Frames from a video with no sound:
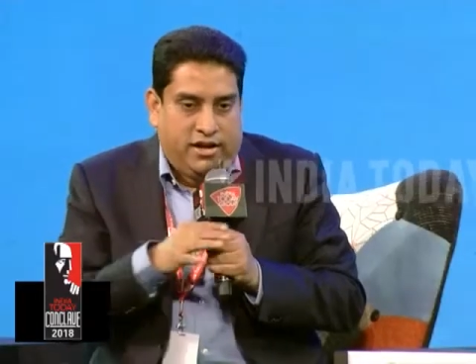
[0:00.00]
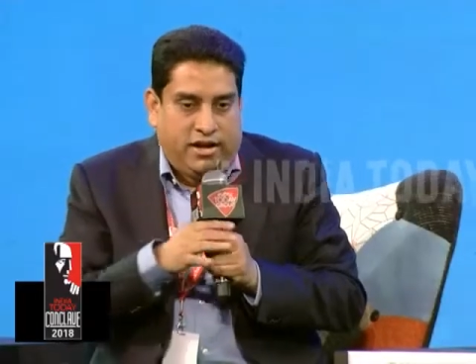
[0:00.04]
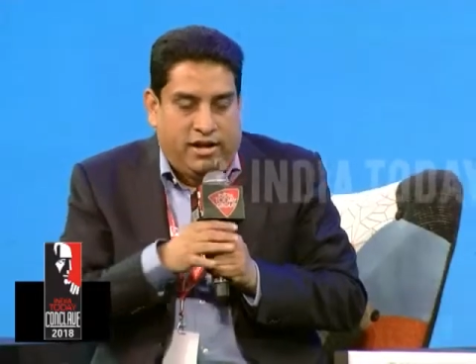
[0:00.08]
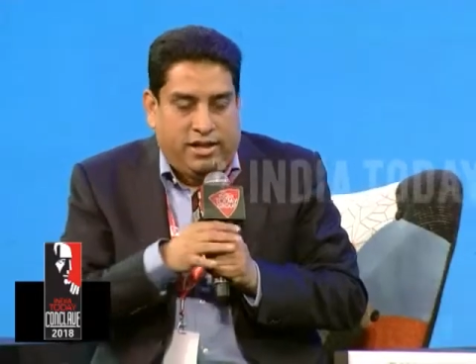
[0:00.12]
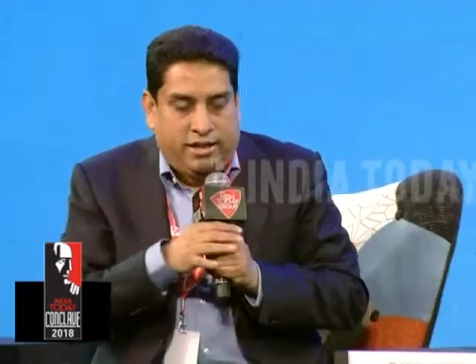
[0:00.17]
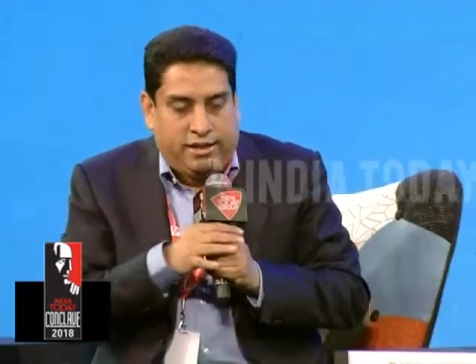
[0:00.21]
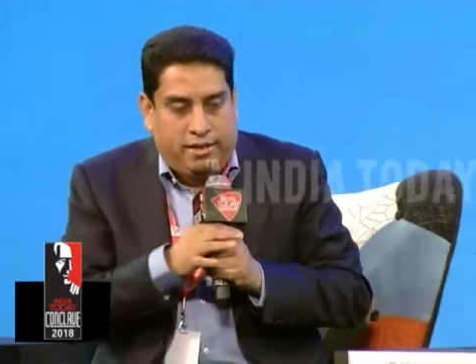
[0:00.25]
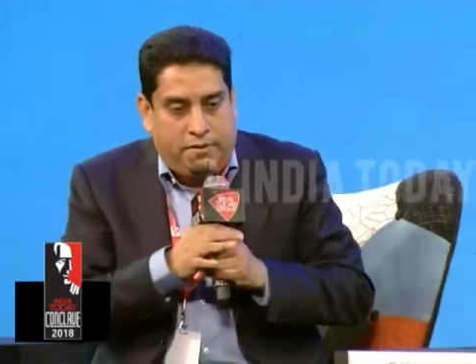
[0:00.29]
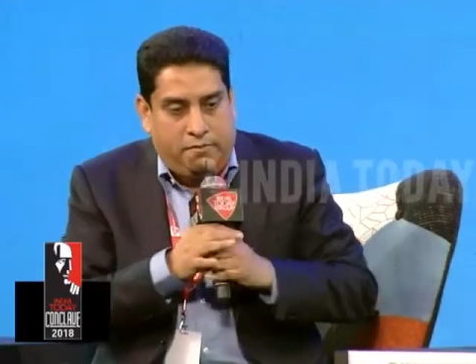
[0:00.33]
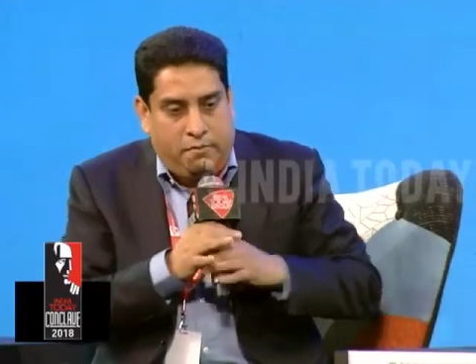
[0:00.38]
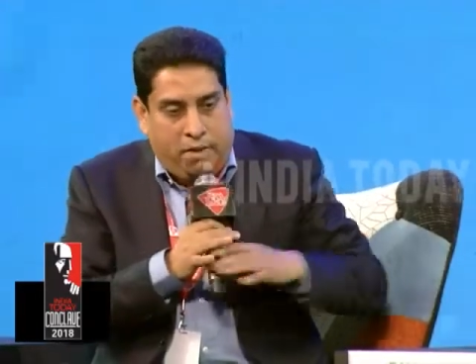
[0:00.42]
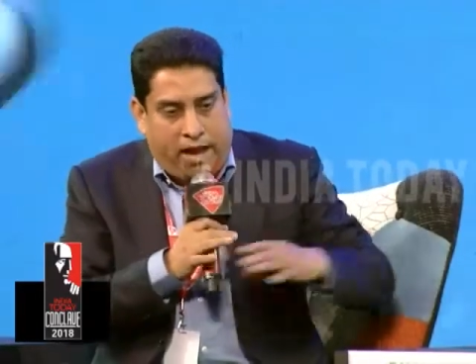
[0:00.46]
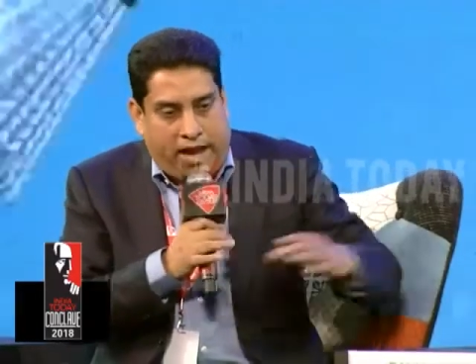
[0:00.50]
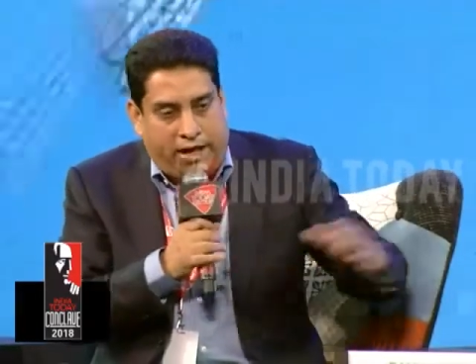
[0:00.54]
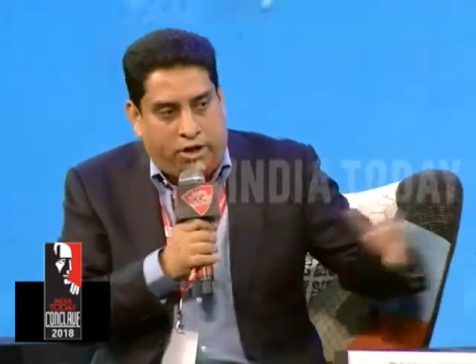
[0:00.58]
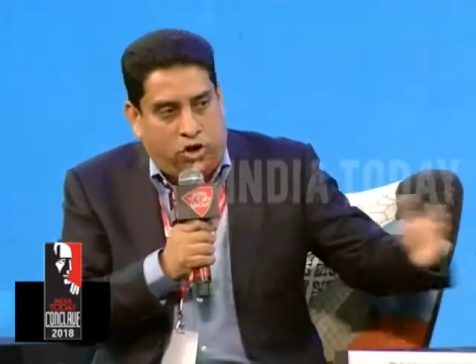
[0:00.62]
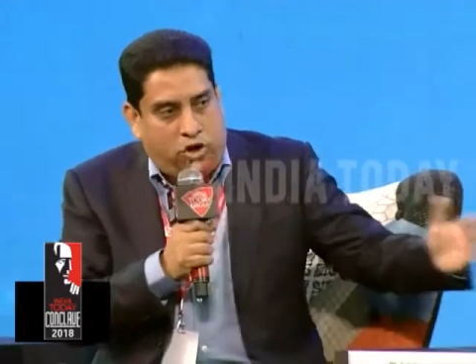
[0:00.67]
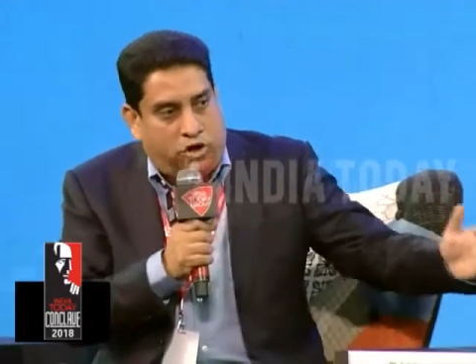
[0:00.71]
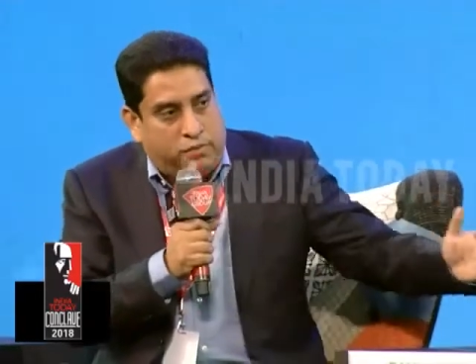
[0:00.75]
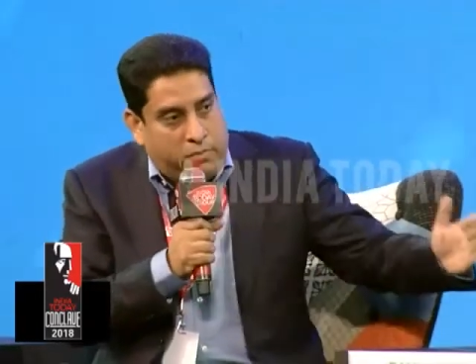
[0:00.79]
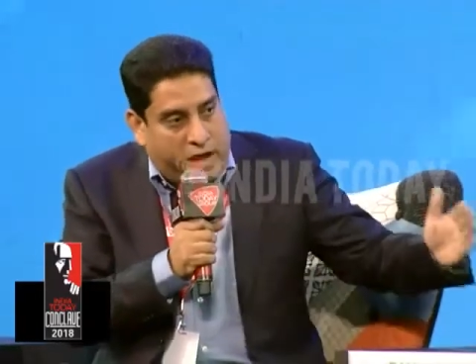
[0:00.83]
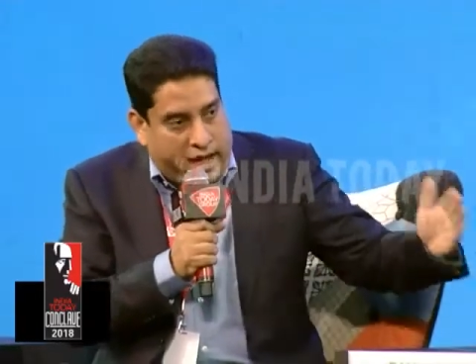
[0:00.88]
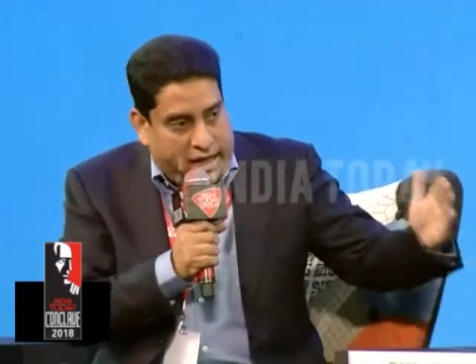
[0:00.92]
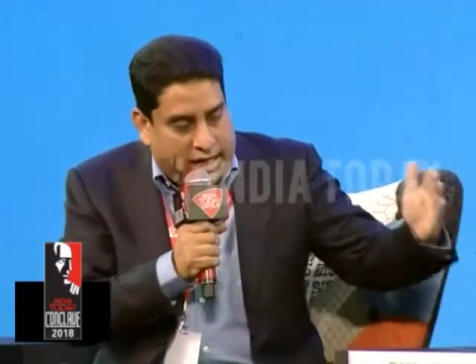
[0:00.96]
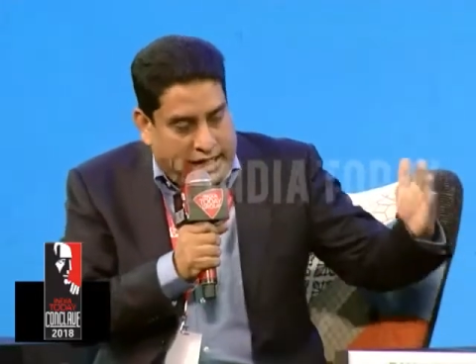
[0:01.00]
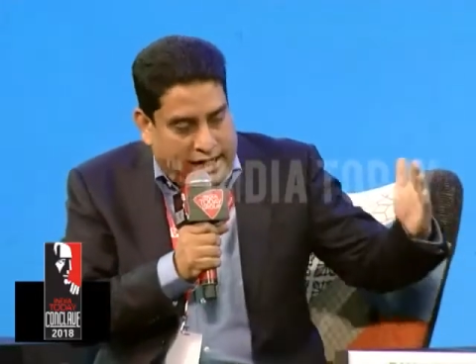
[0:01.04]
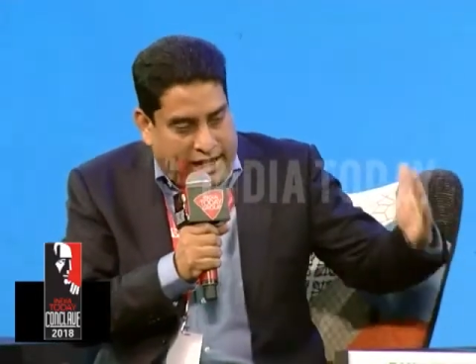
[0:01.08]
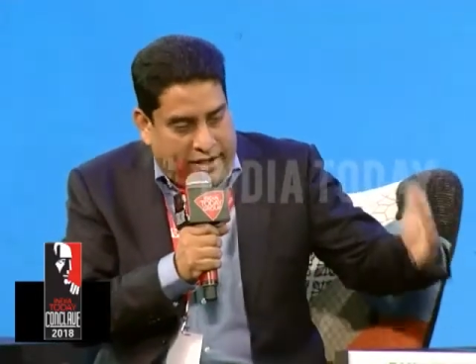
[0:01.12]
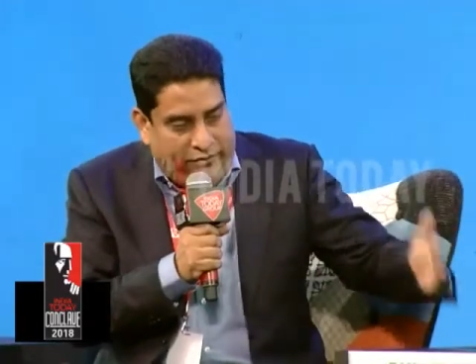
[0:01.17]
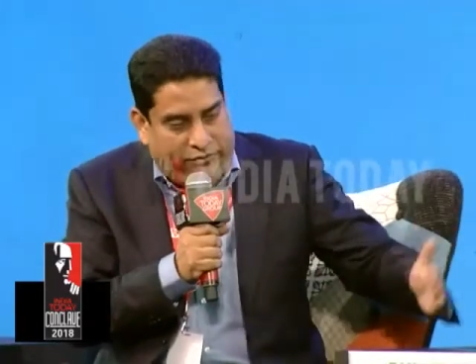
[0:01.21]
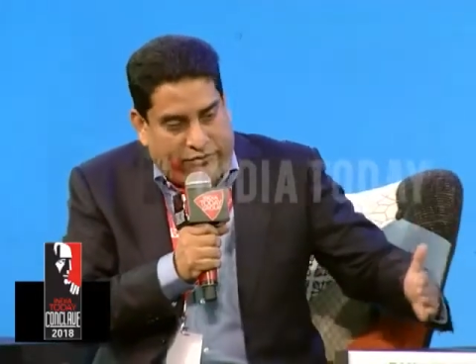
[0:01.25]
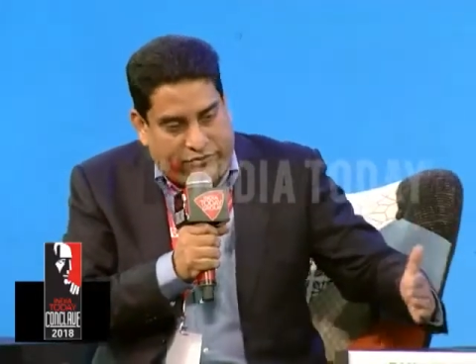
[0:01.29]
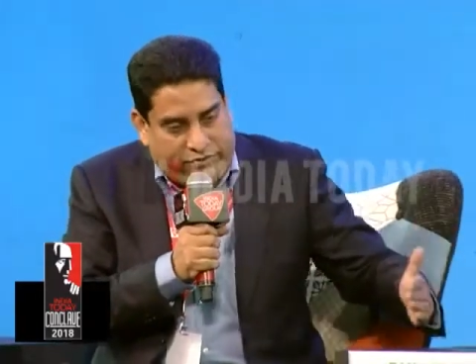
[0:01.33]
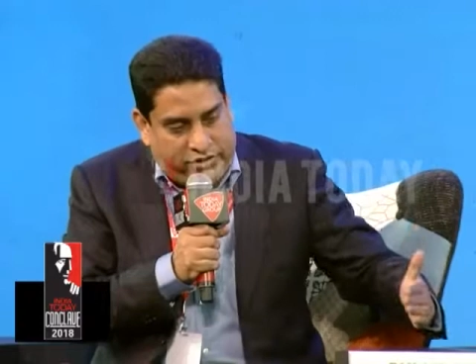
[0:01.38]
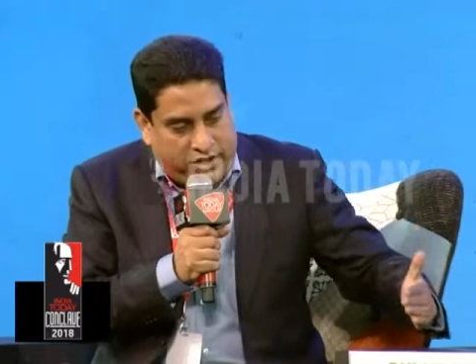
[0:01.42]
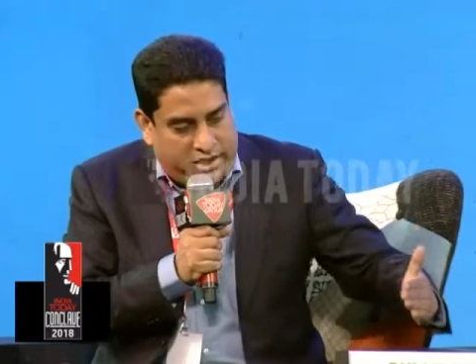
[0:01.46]
the man on my
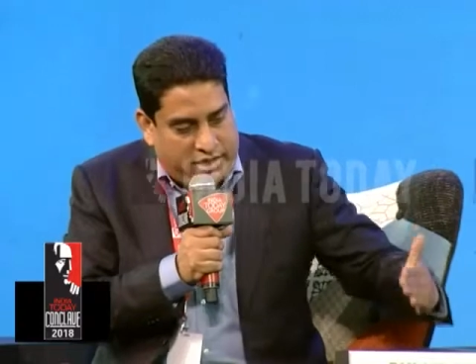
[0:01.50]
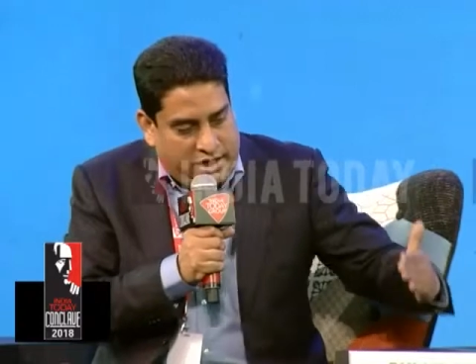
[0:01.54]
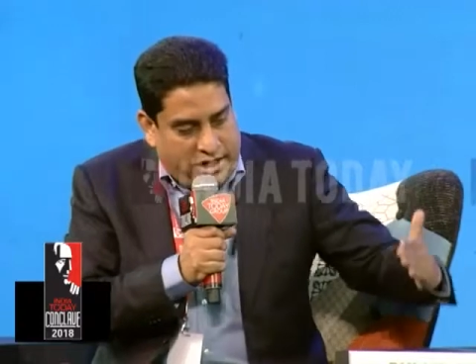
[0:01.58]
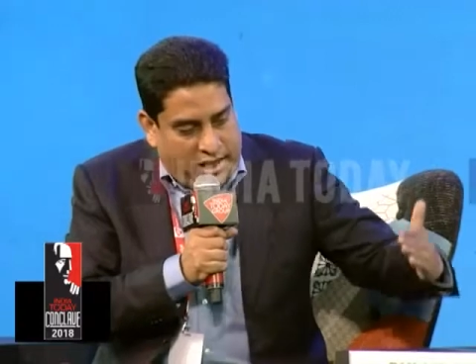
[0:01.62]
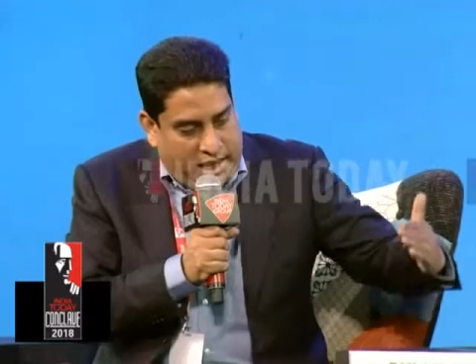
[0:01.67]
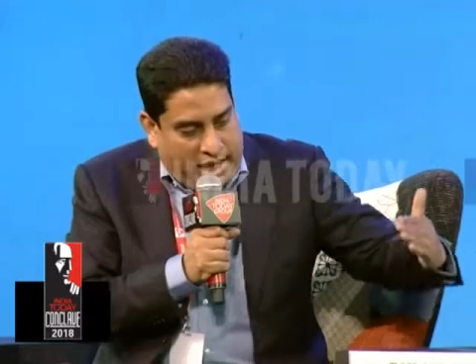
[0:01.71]
left